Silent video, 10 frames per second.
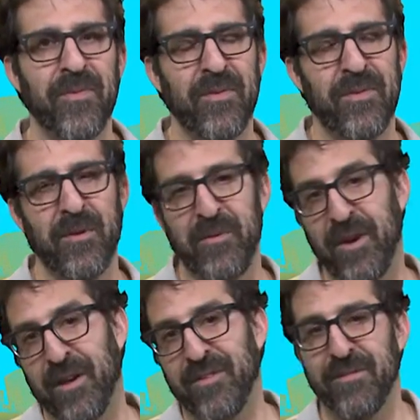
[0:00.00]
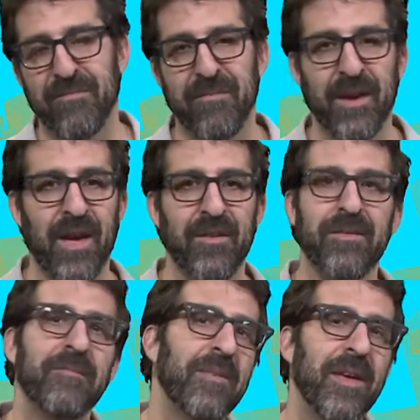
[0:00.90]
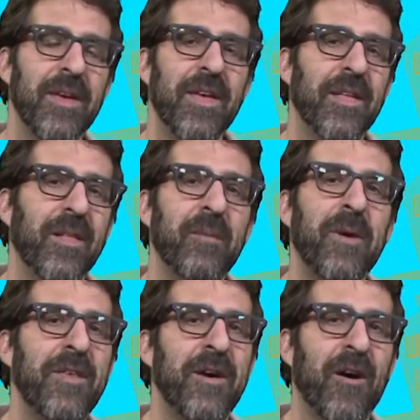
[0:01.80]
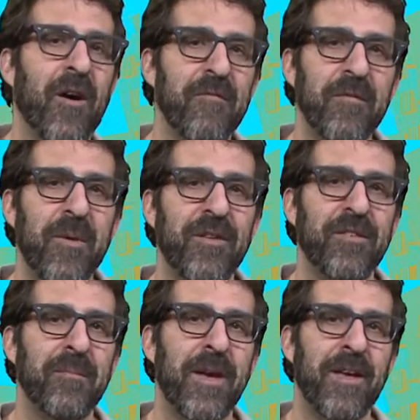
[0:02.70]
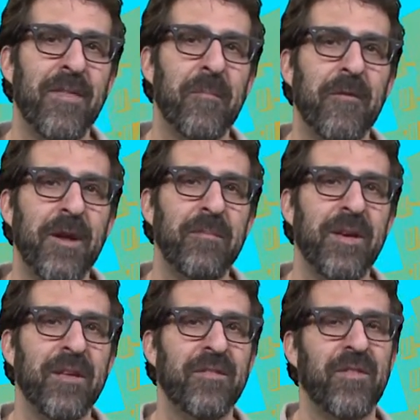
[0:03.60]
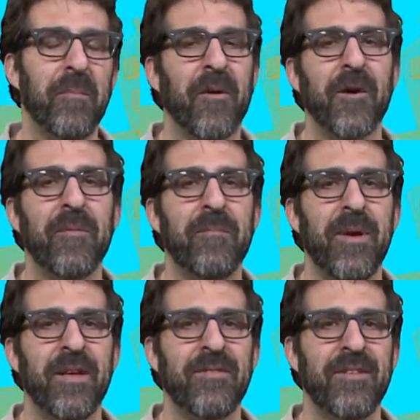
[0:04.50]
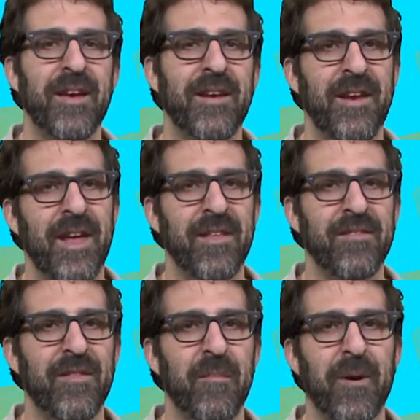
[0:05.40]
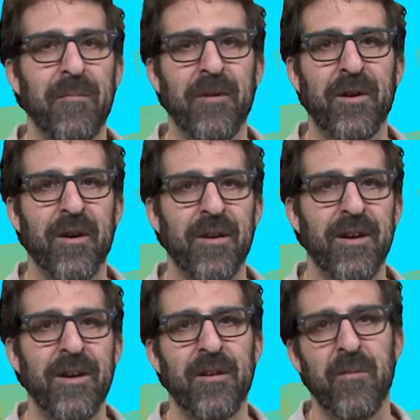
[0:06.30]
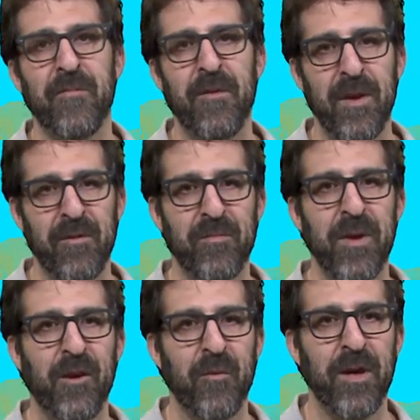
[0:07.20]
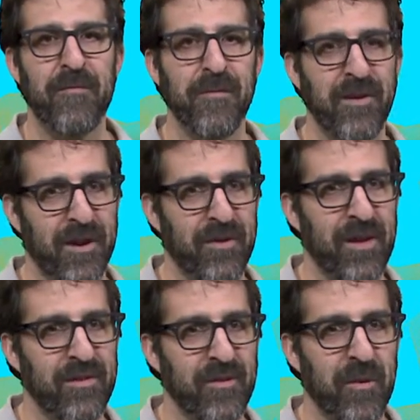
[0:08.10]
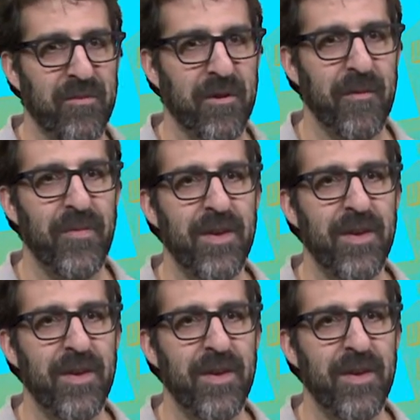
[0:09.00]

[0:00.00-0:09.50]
So ducks, I guess. Led by the Harvard Marching Band, the parade begins at the Parkman Bandstand and ends in the public garden near the famous Make Way for Duckling sculpture.